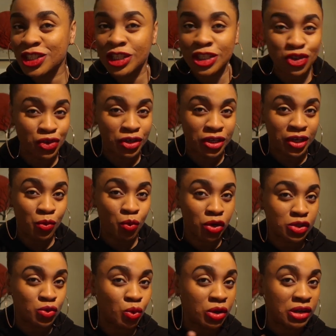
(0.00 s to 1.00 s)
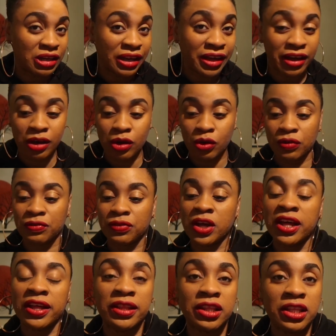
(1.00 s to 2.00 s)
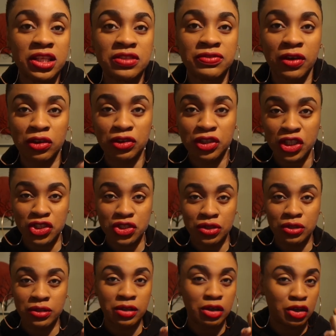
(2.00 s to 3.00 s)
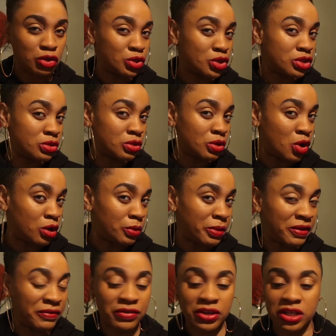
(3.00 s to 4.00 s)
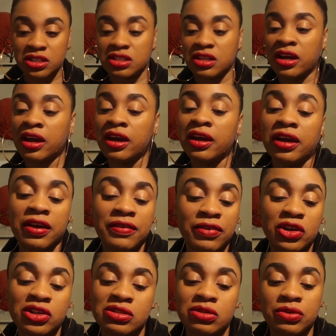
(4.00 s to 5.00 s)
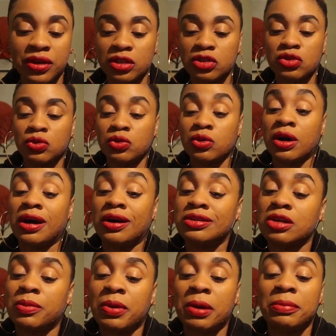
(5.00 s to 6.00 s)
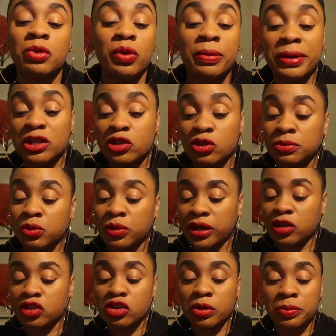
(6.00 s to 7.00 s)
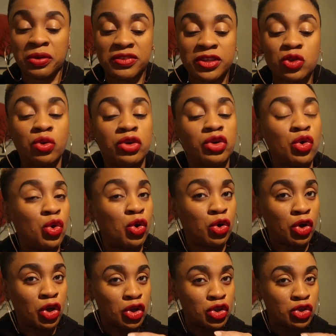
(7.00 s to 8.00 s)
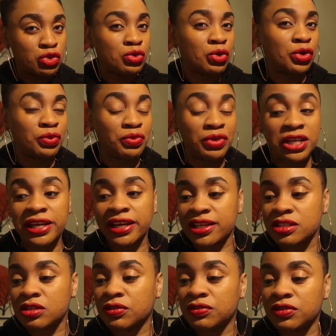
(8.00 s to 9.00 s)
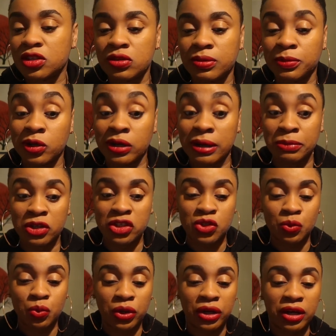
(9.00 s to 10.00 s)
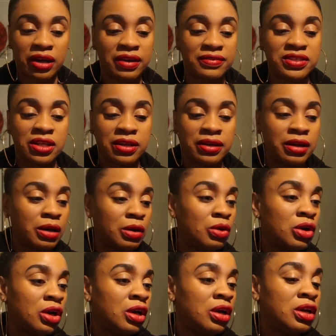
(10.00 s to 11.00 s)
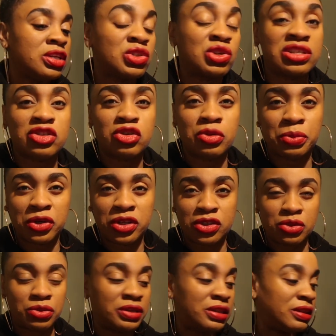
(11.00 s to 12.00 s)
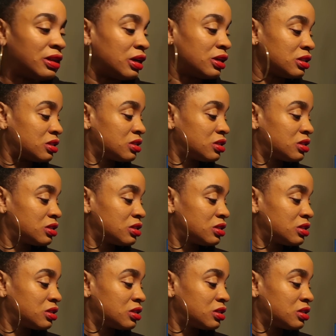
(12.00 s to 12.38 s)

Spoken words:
literally what one layer of this foundation looks on my face. If I was going to go out, I'd probably wear my double wear on top of this one, or two or three layers of this one. But I'm going to work after now, so there's no point doing that.